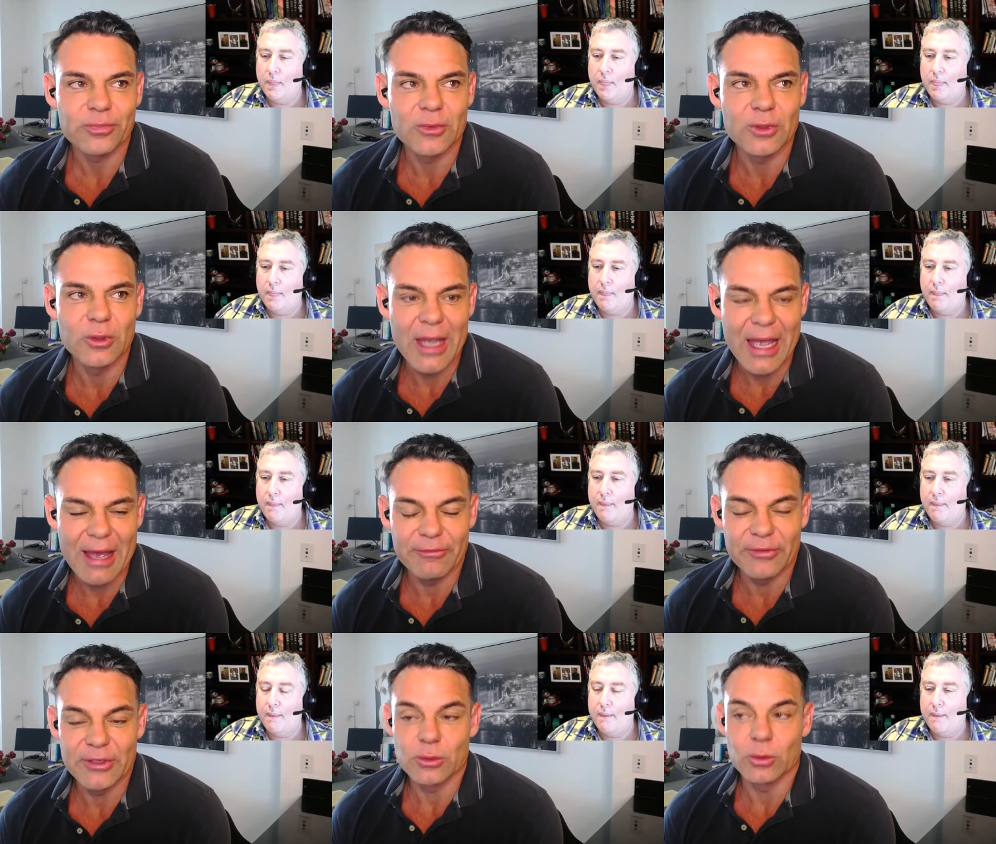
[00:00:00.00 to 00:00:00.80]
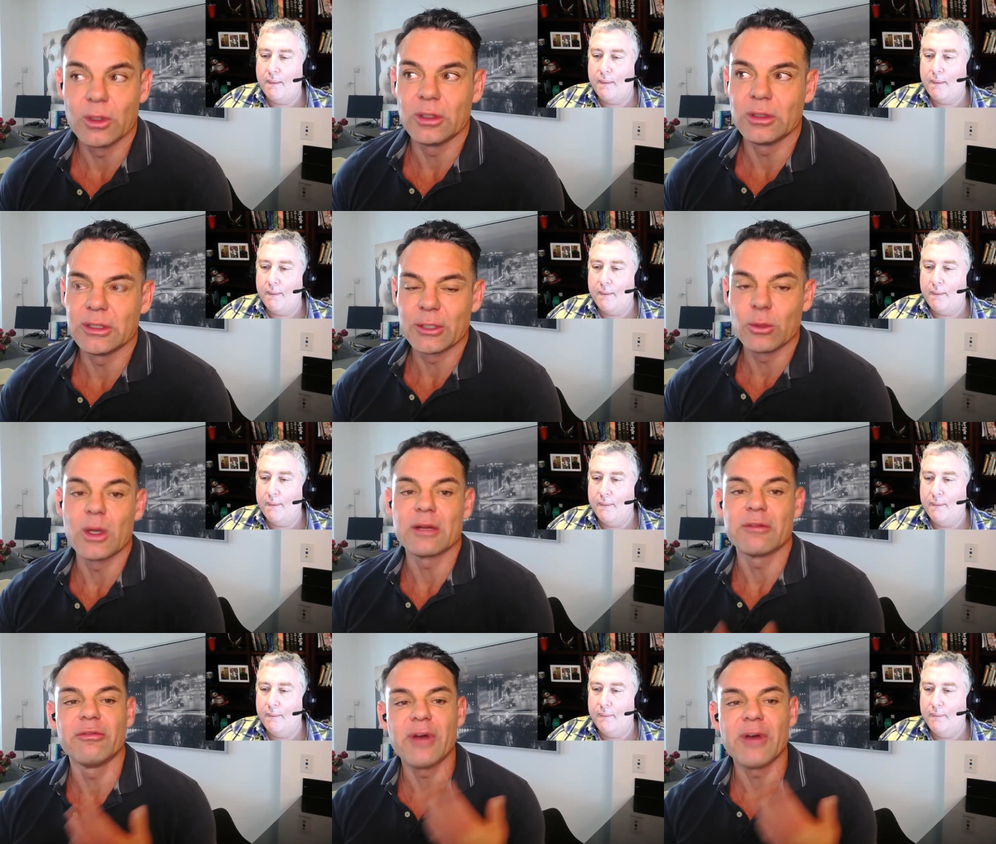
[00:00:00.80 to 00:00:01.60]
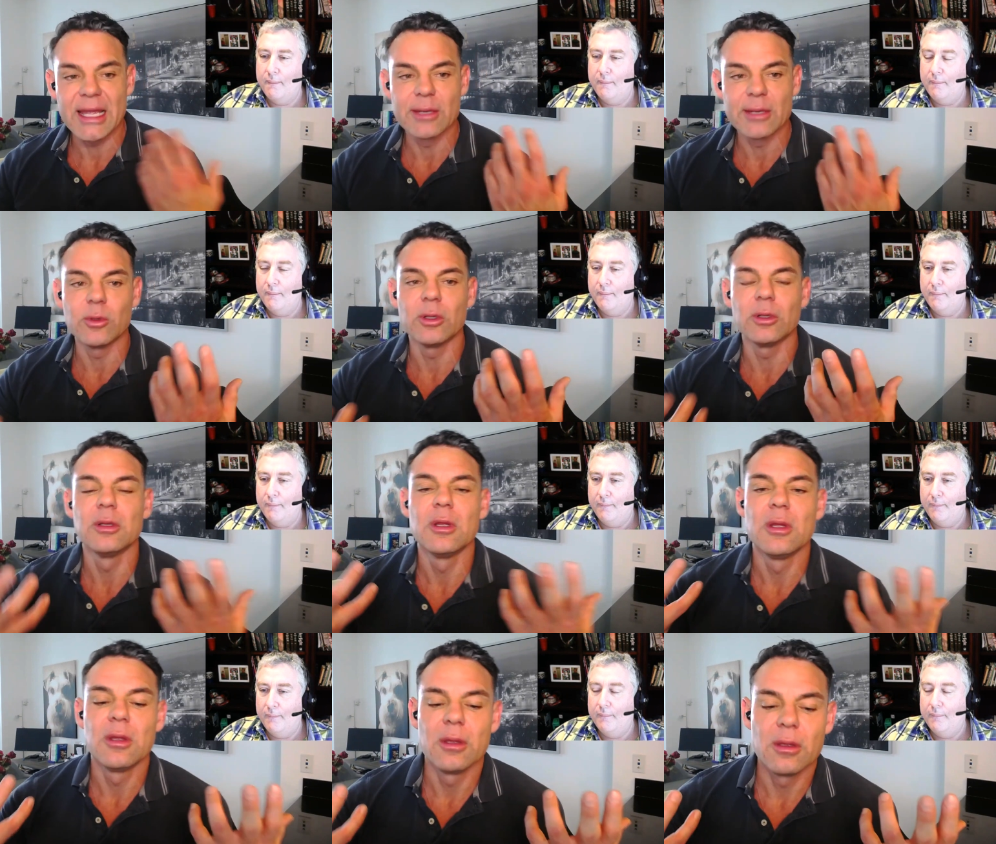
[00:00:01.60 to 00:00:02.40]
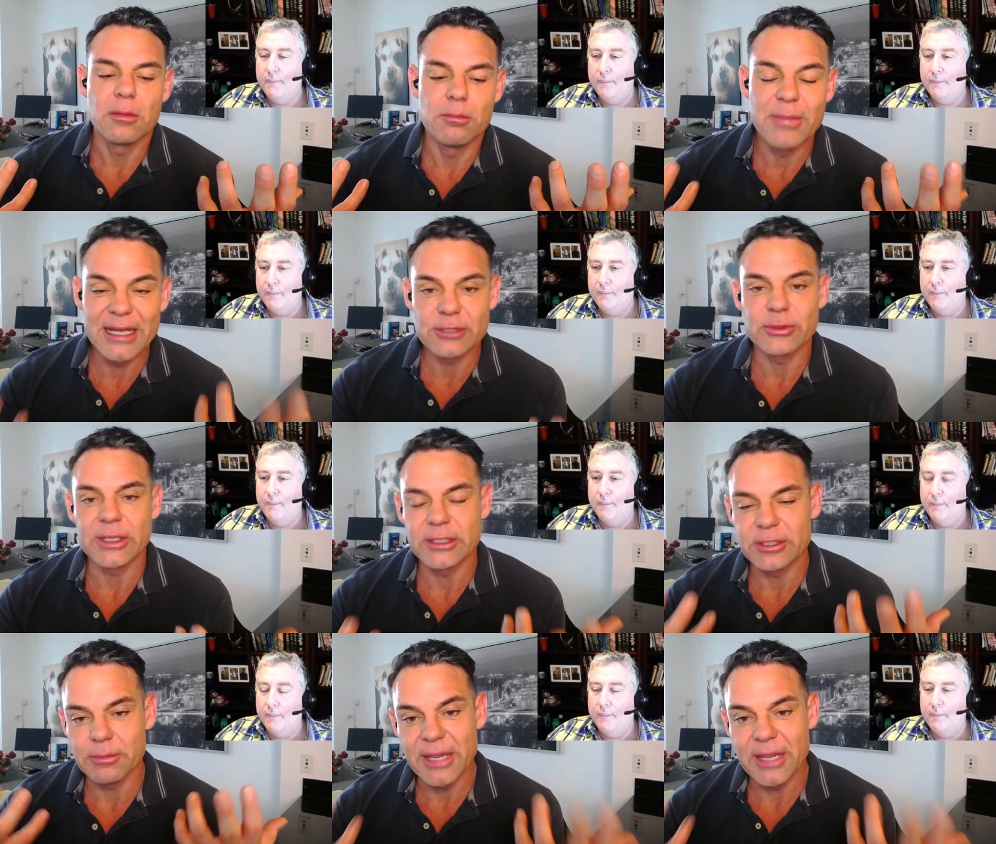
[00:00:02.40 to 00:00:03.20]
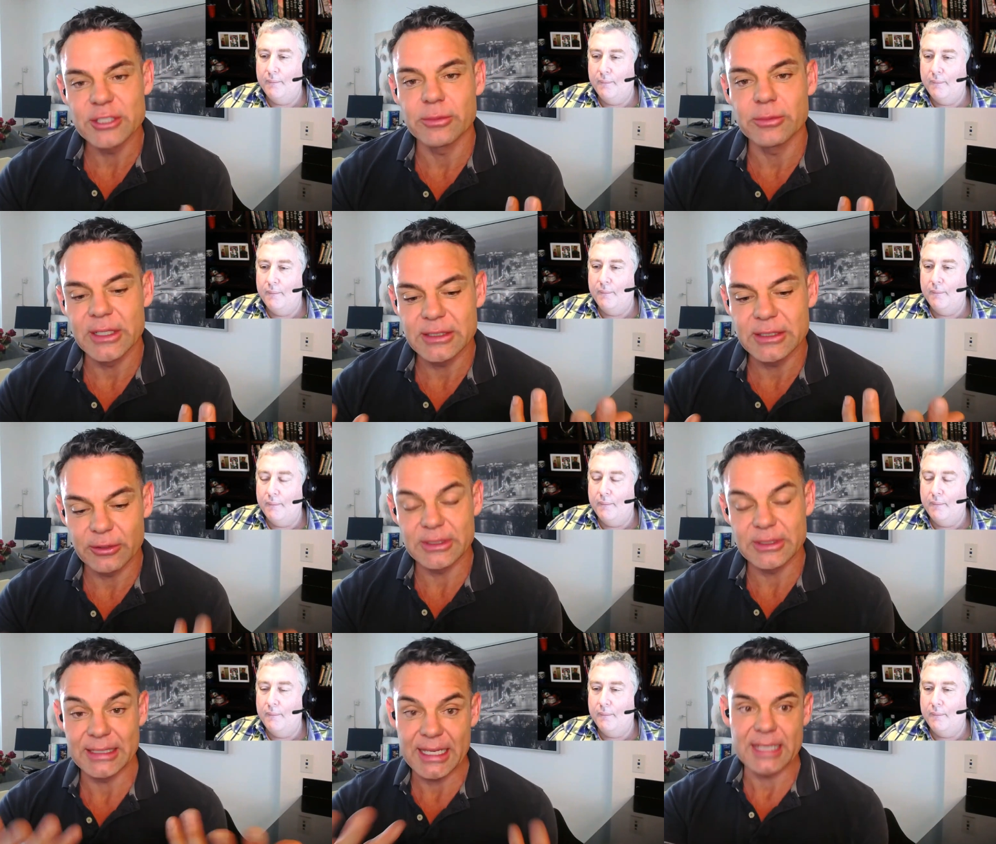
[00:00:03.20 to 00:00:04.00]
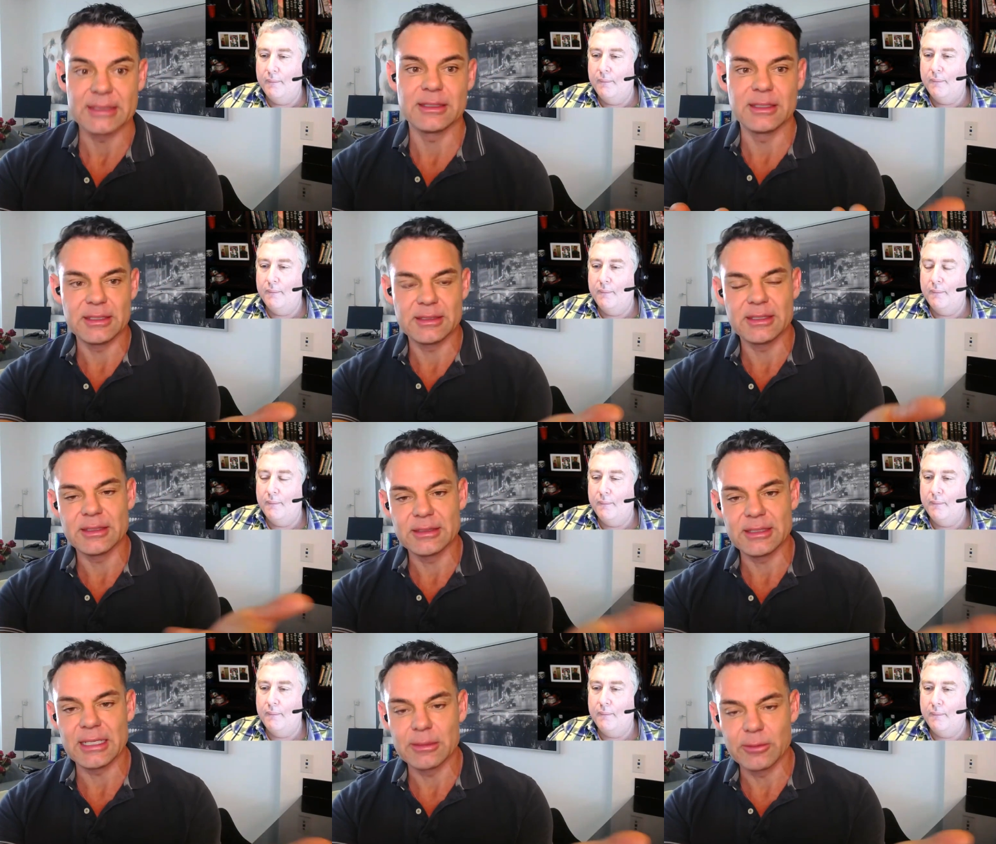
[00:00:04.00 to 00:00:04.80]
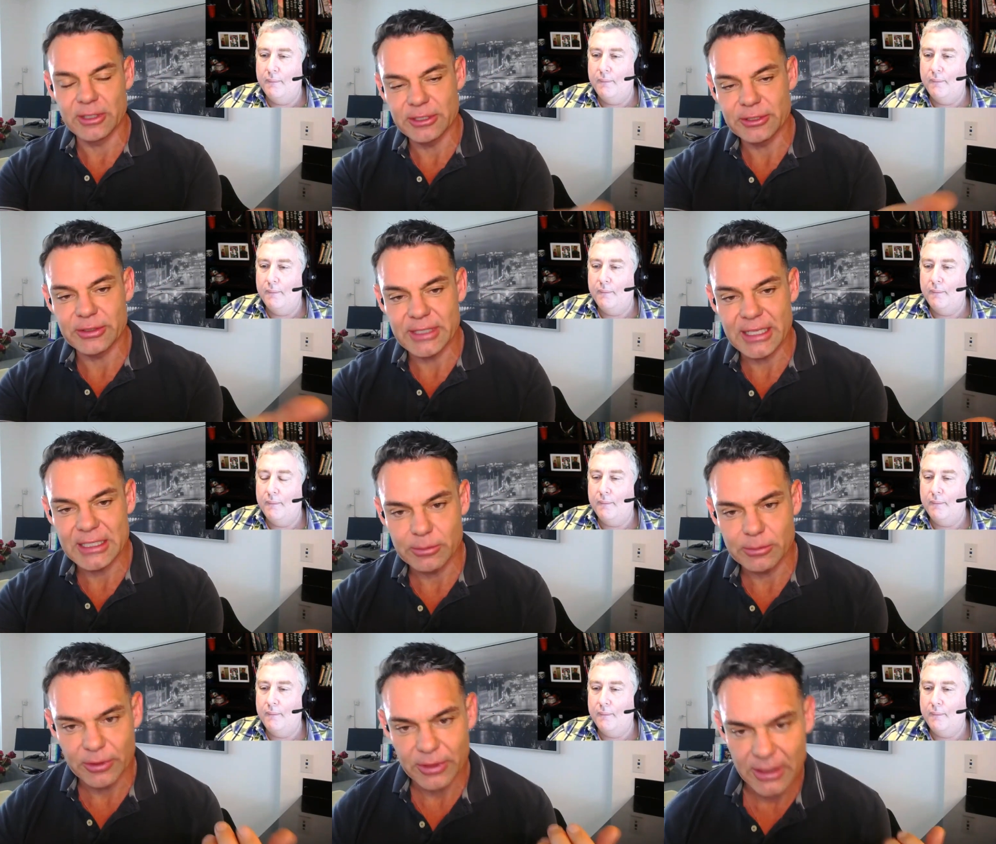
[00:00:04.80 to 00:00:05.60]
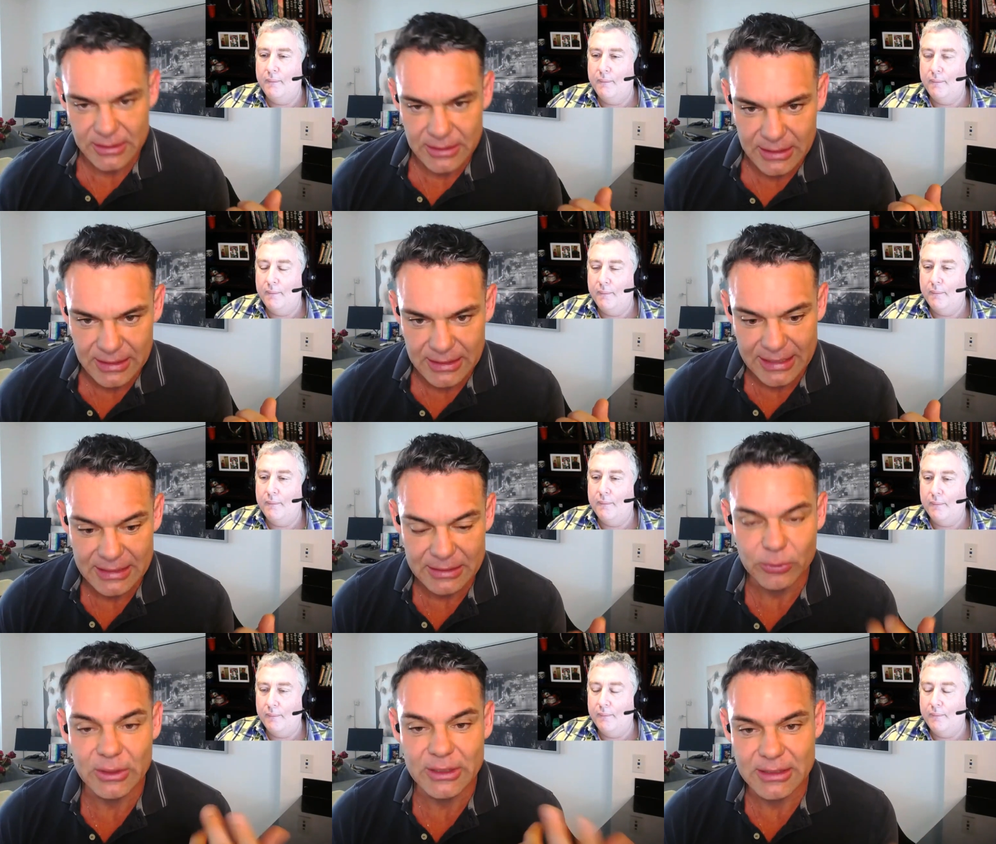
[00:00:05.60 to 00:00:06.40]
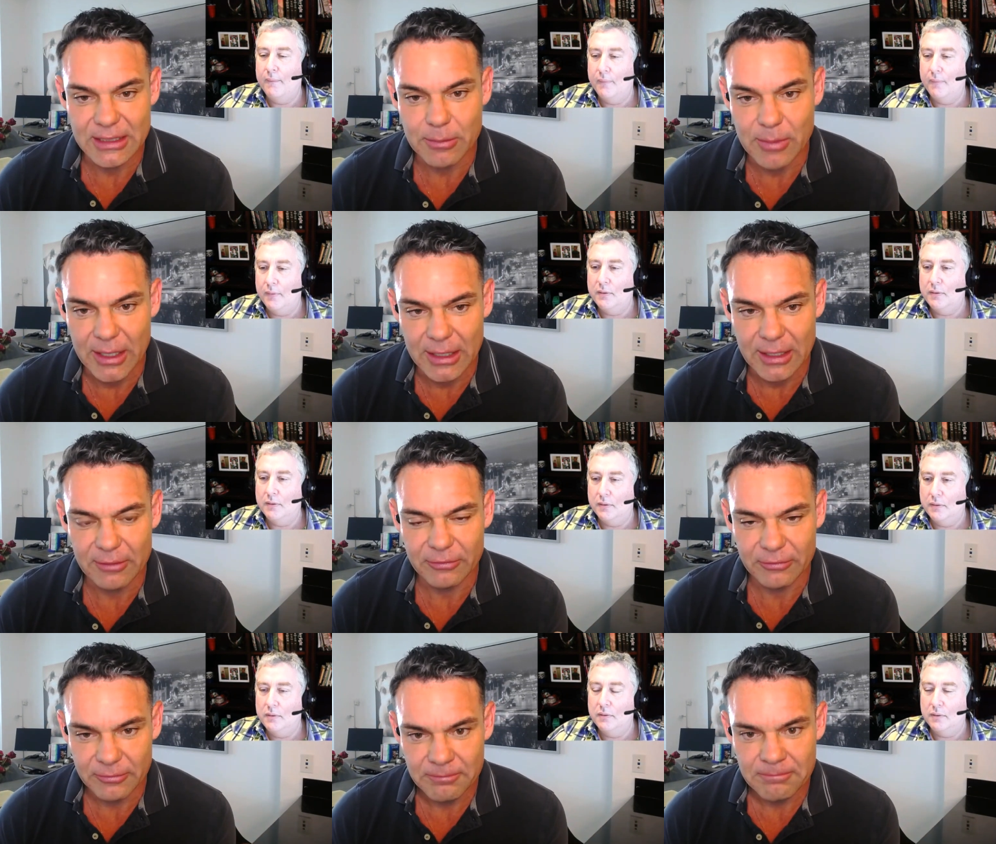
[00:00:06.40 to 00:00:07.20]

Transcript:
Speaker 1: you have visual and quantifiable metrics and measurements so you can say yes this is attainable these are tangible things that, that I can really see in my life